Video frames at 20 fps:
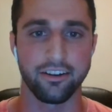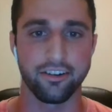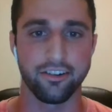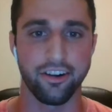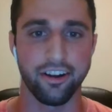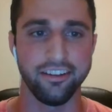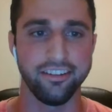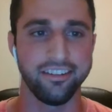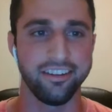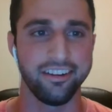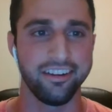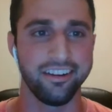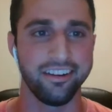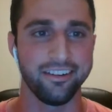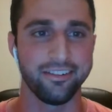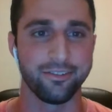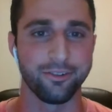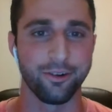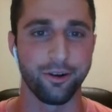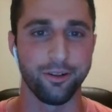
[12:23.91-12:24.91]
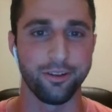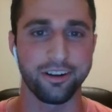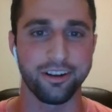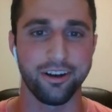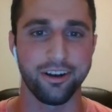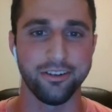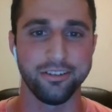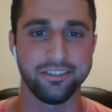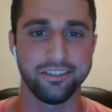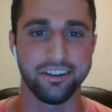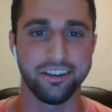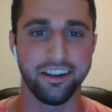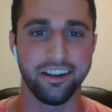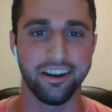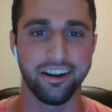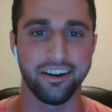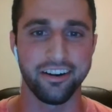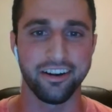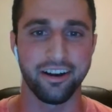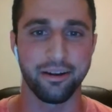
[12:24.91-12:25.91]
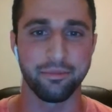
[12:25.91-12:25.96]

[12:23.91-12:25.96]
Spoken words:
crazy roller coaster year.